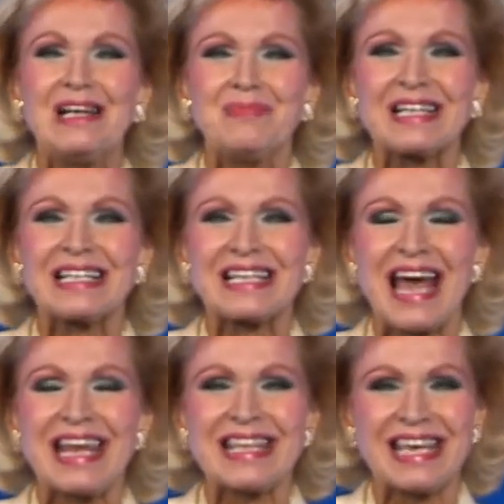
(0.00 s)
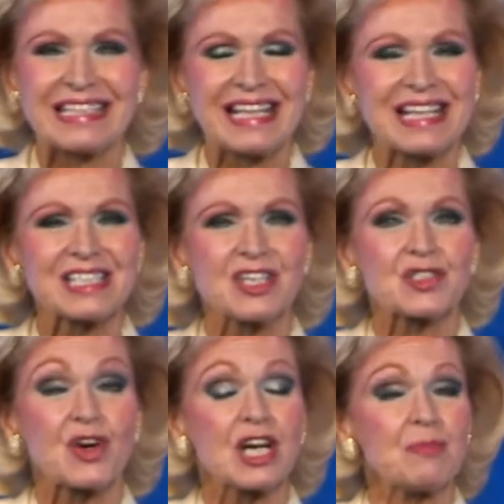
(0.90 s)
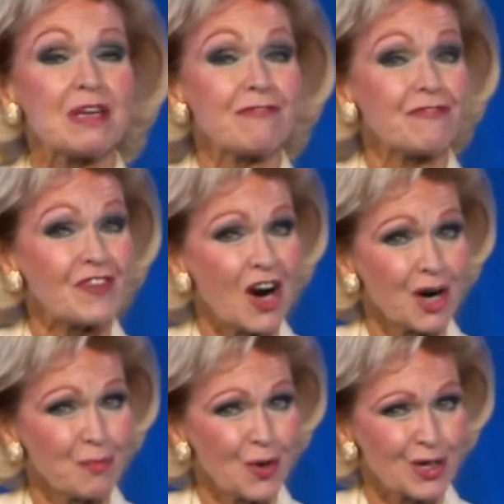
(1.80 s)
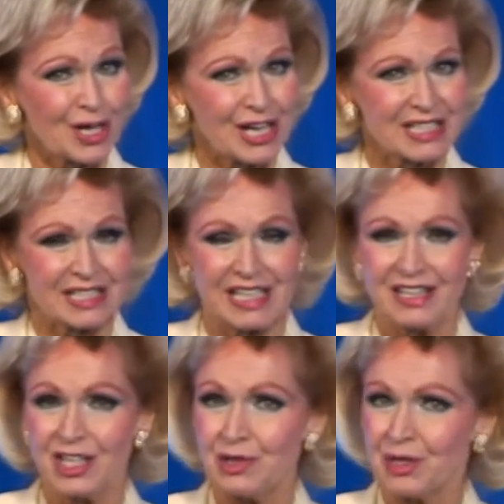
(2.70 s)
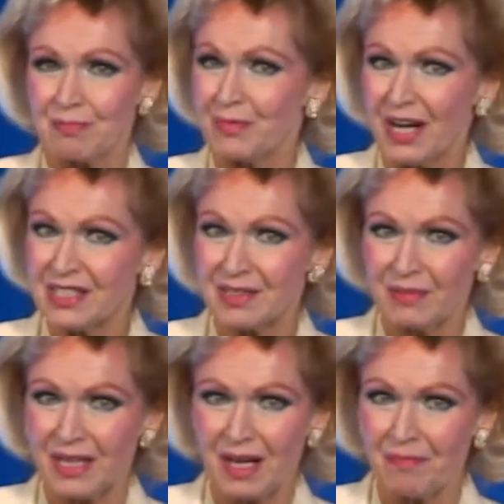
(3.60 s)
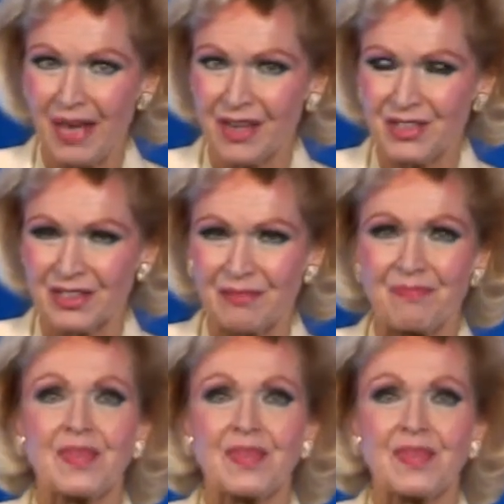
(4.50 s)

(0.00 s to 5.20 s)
because anything less is going to be far more costly than you can possibly imagine.